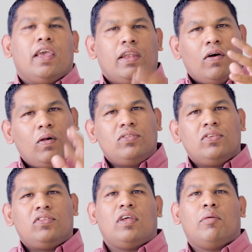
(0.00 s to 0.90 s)
can
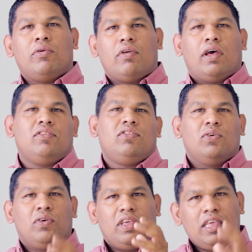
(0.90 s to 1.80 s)
also summarize
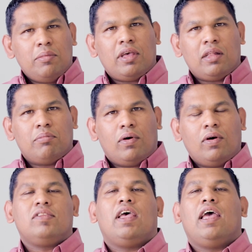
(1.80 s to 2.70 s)
your email
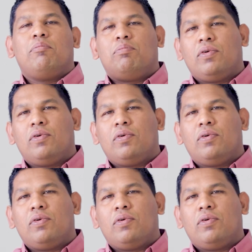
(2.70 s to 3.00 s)
box and